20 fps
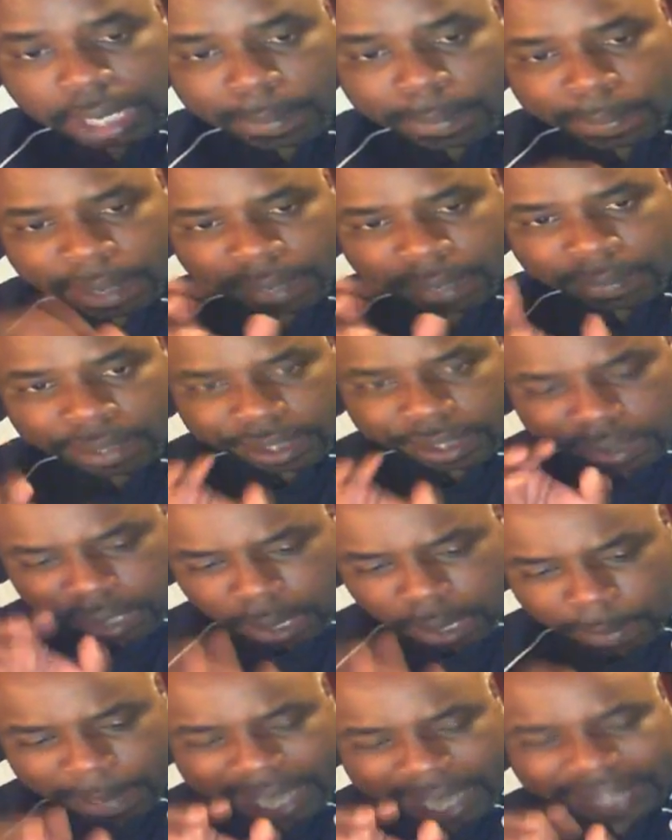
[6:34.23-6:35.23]
But when you
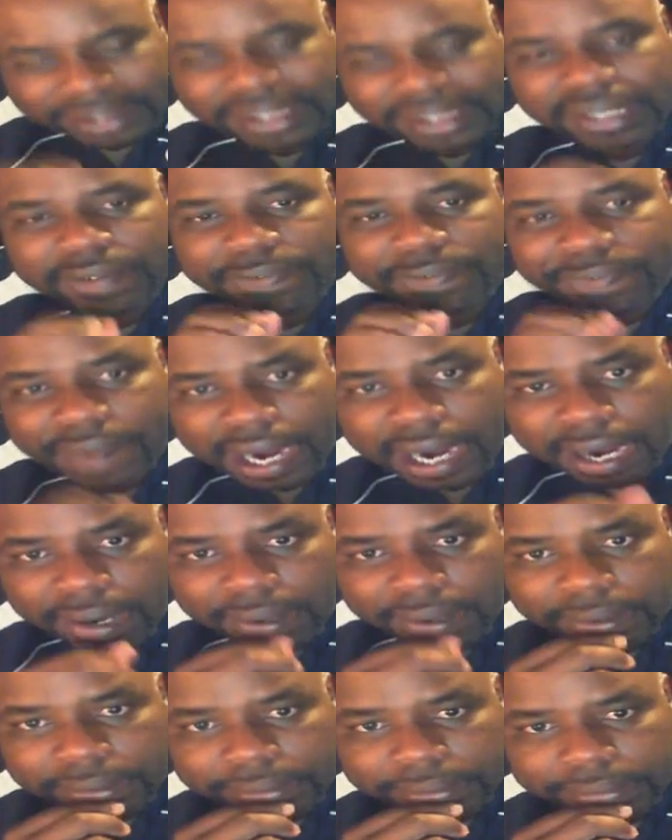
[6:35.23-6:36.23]
go back to the
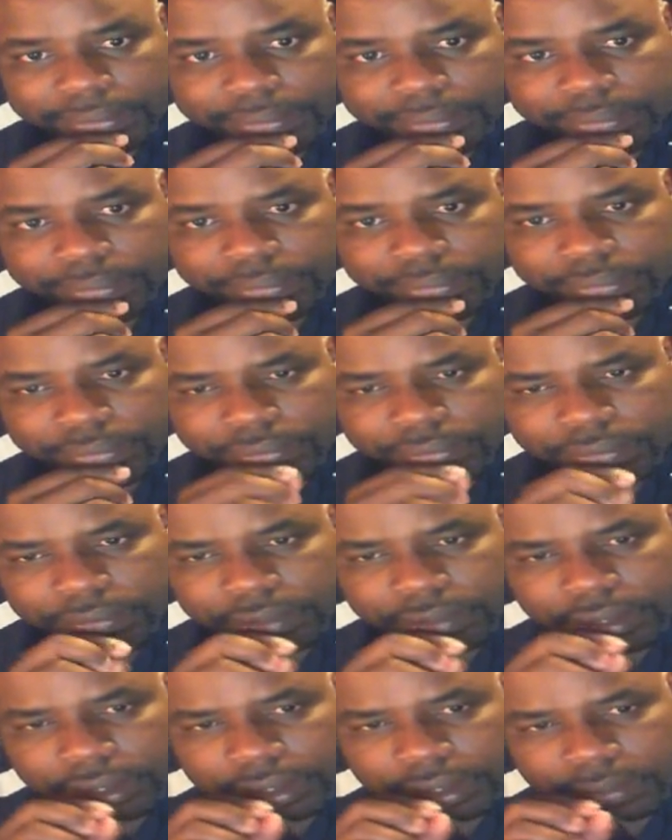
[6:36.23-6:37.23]
fall,
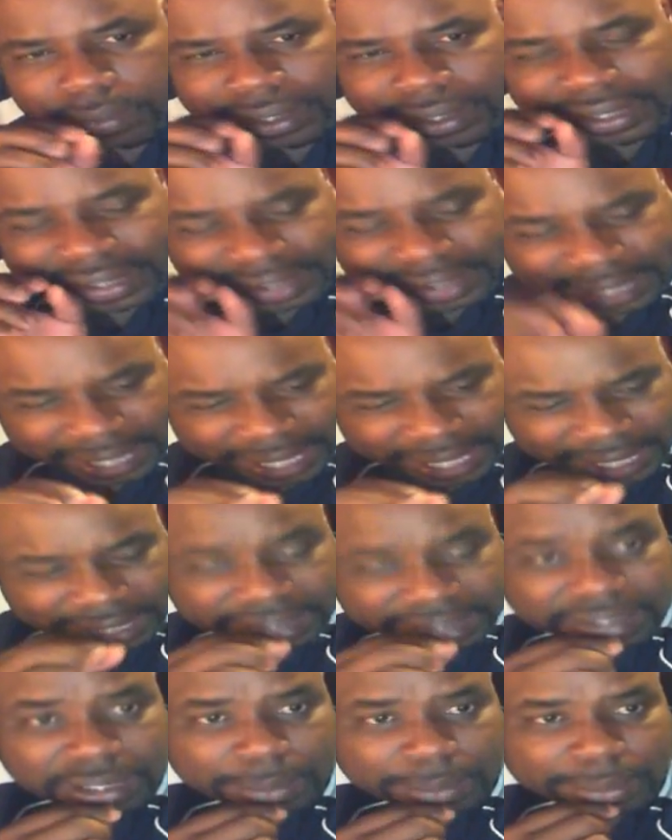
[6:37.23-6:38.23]
when sin
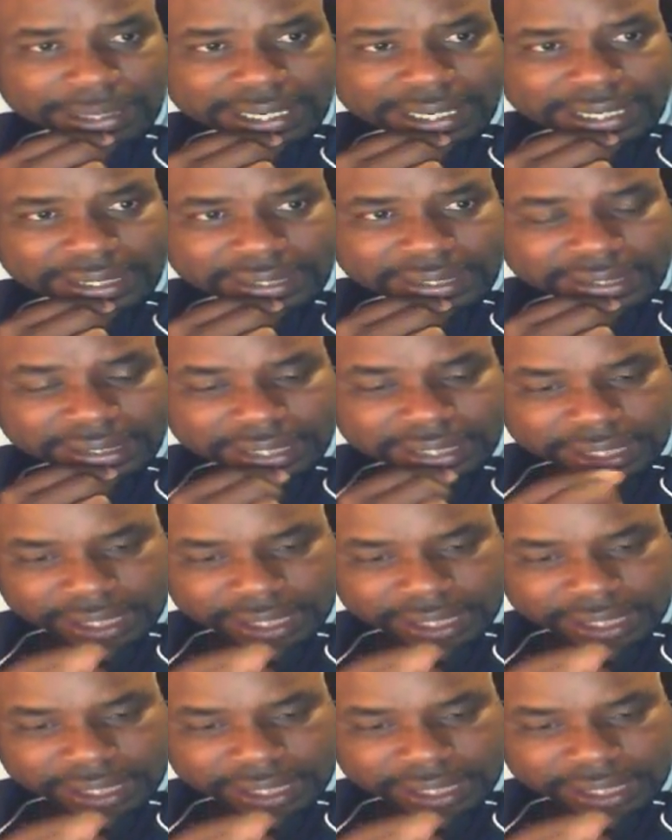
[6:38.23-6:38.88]
took place,